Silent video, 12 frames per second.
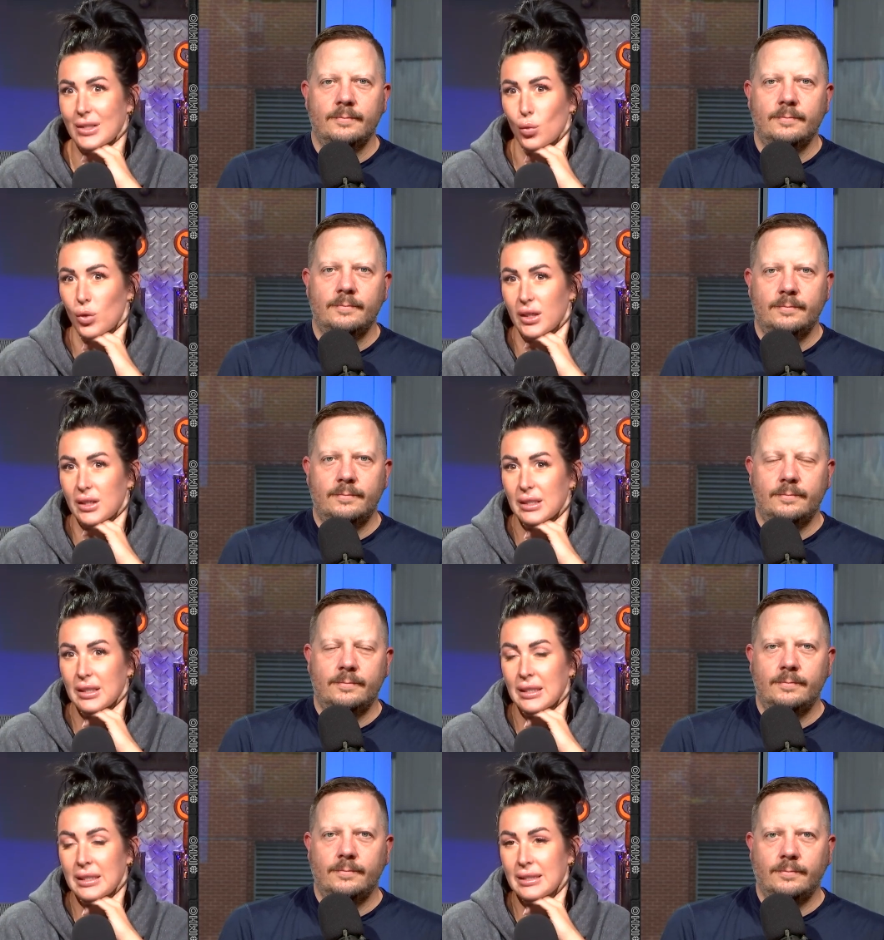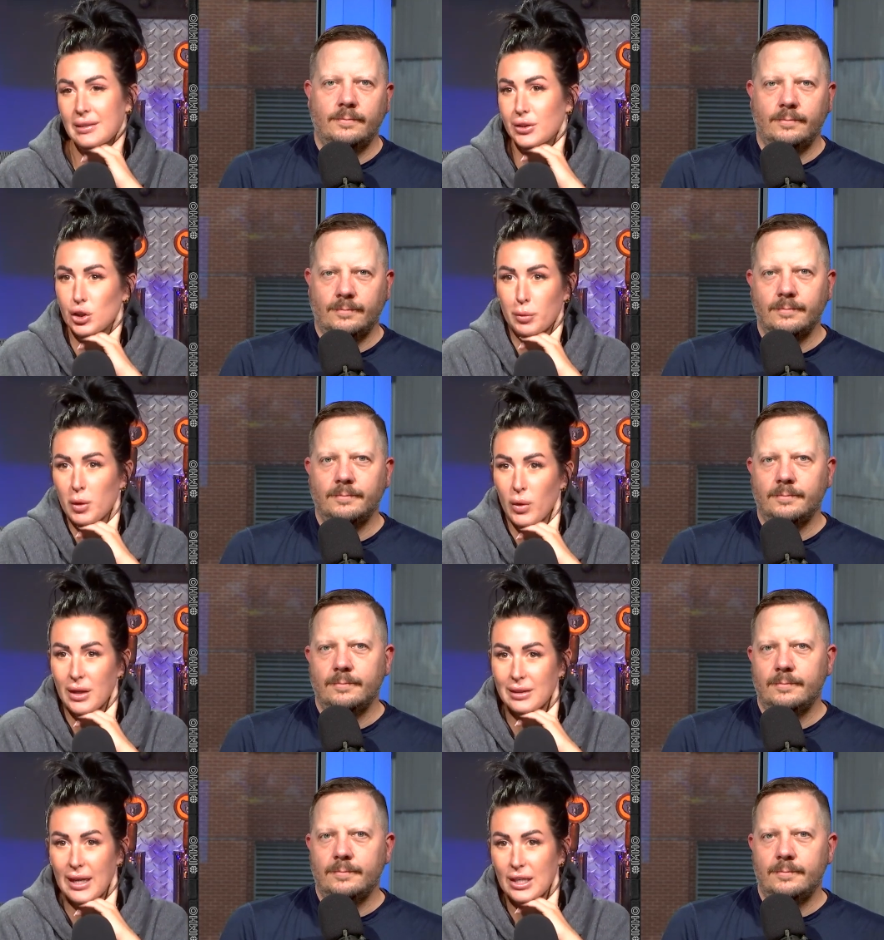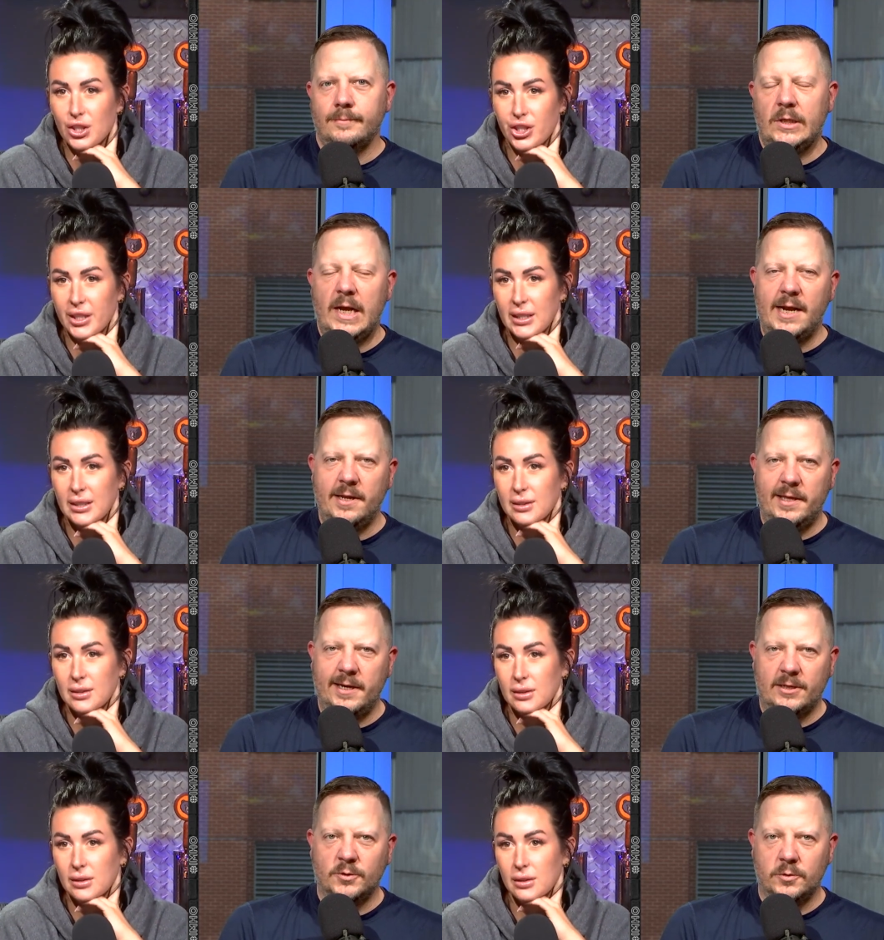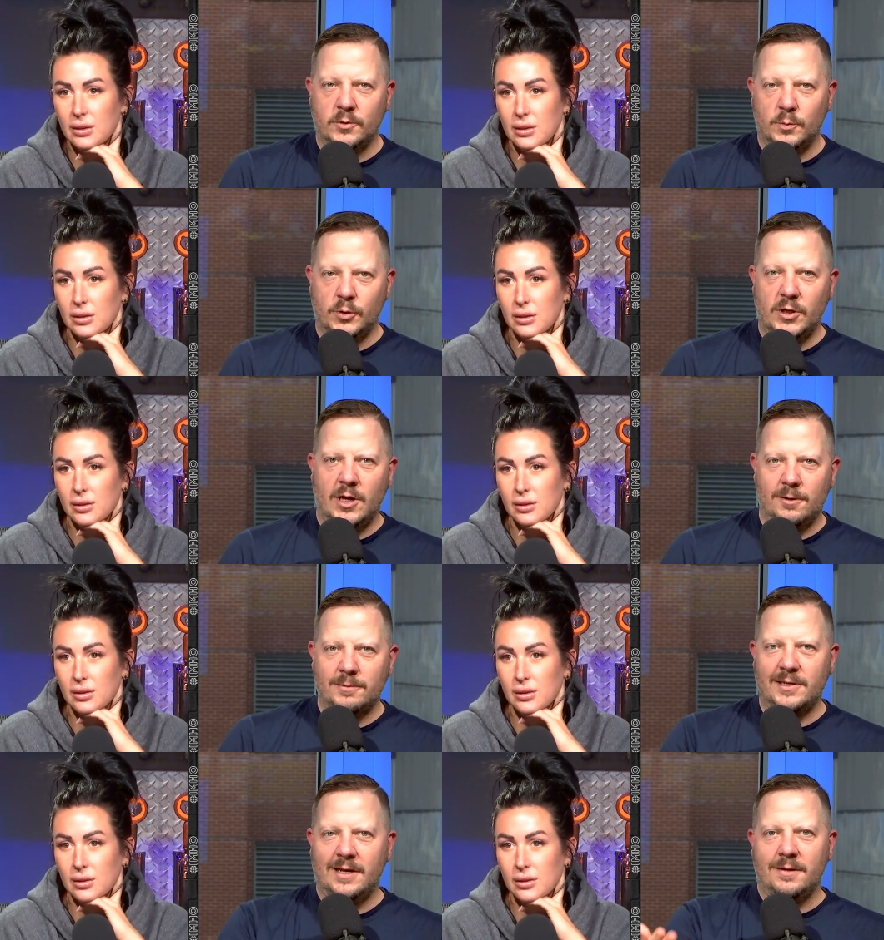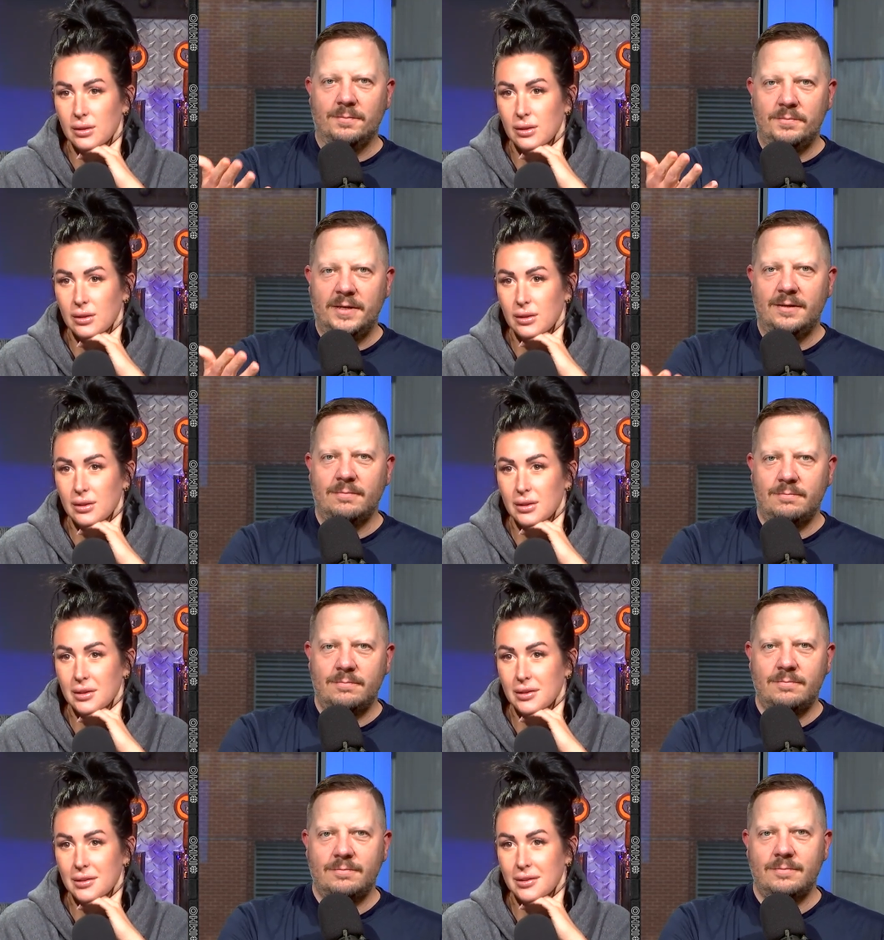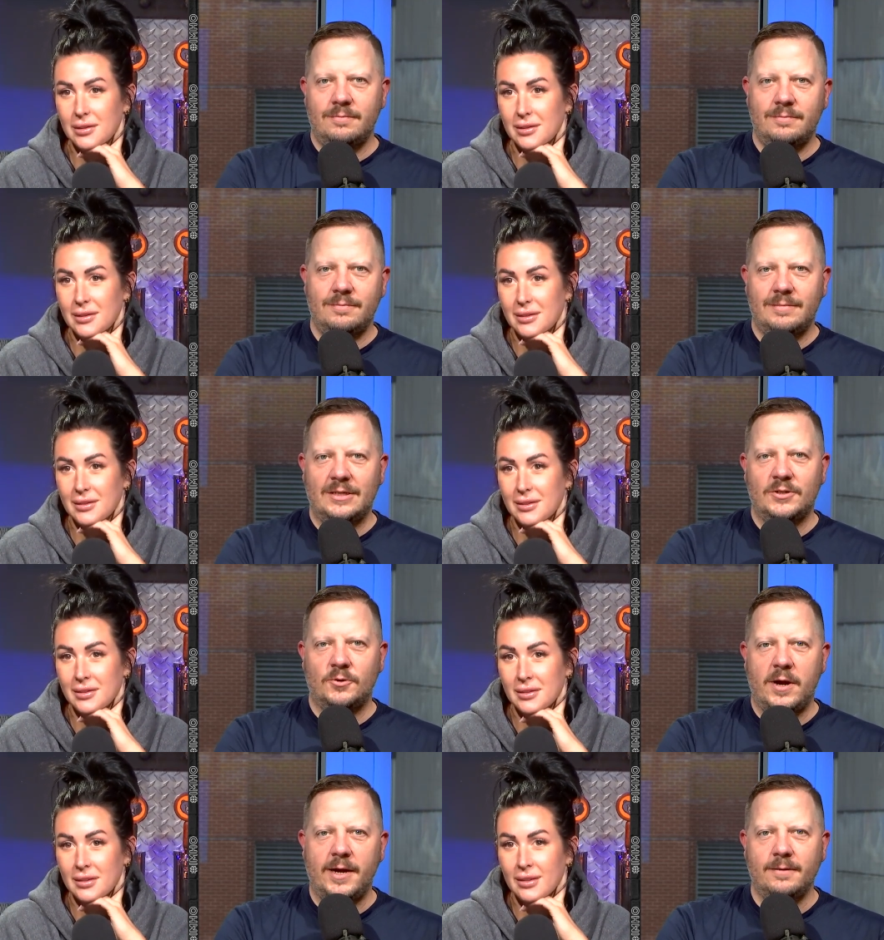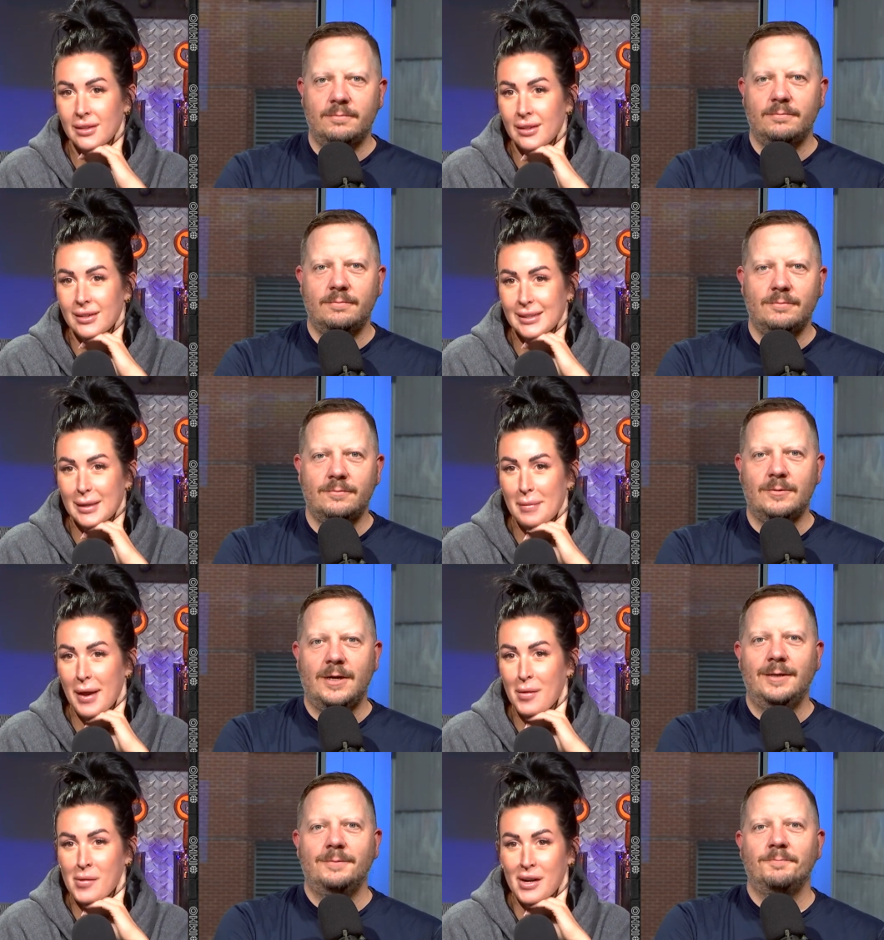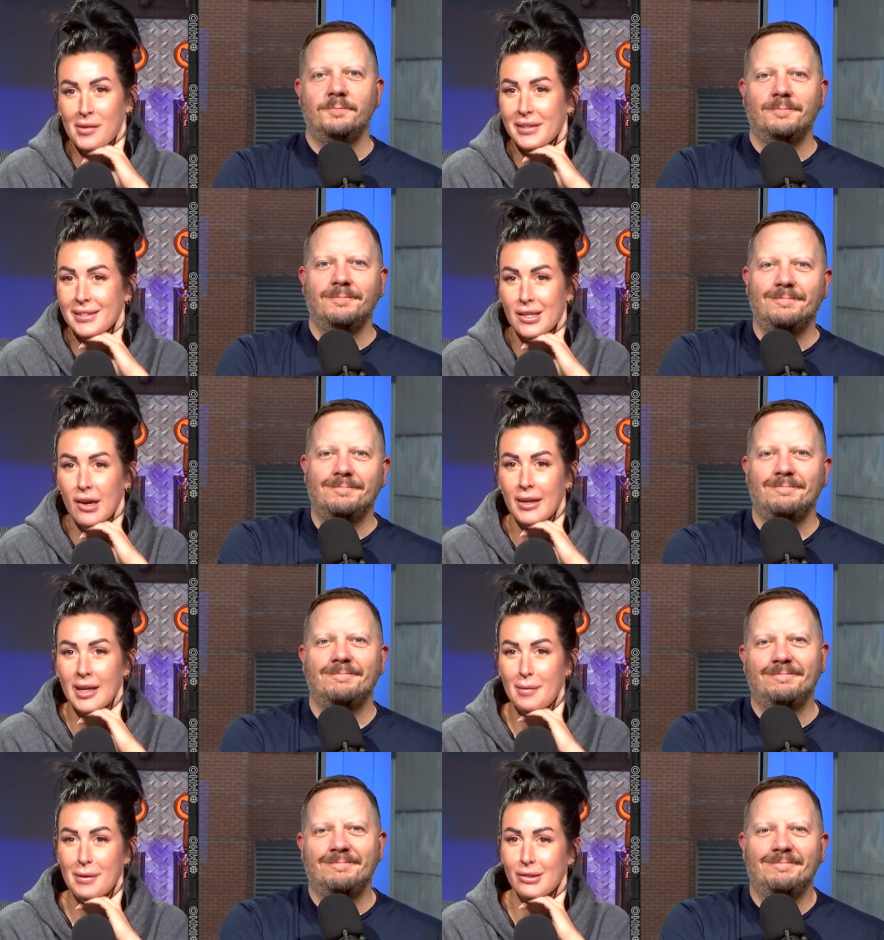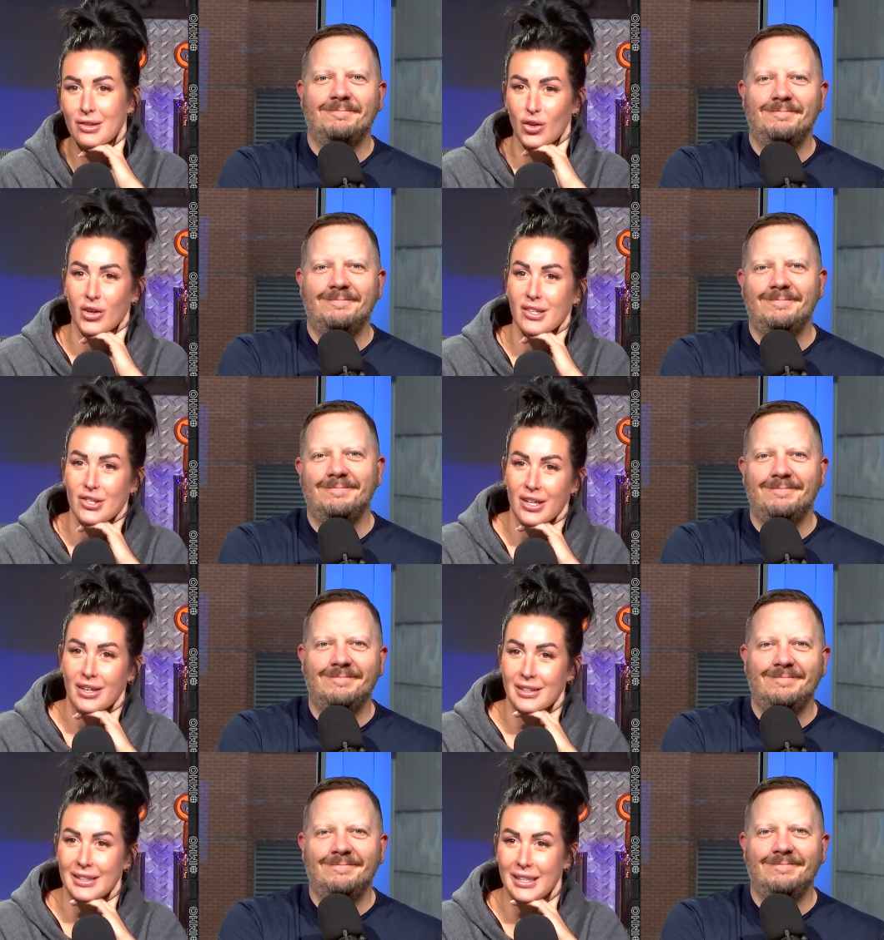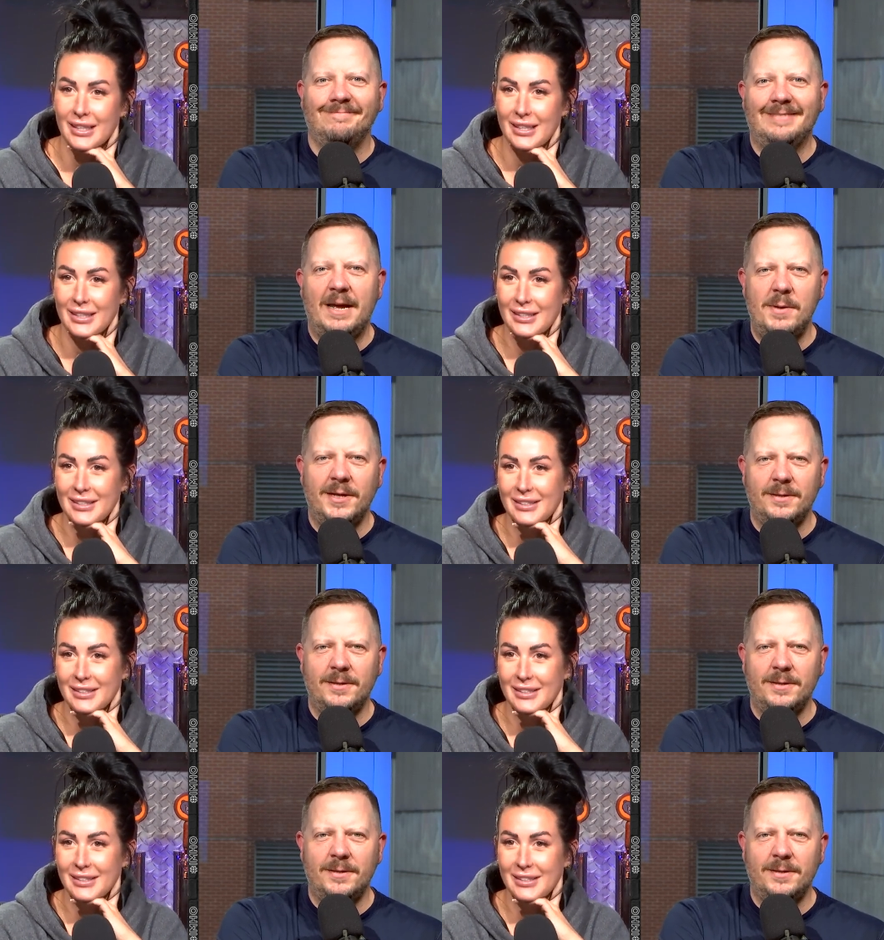Speaker 1: work super well last year. You had to
Speaker 2: think a Georgia Bulldog was going to be this great.
Speaker 1: Somehow we're always talking about Georgia on here. How about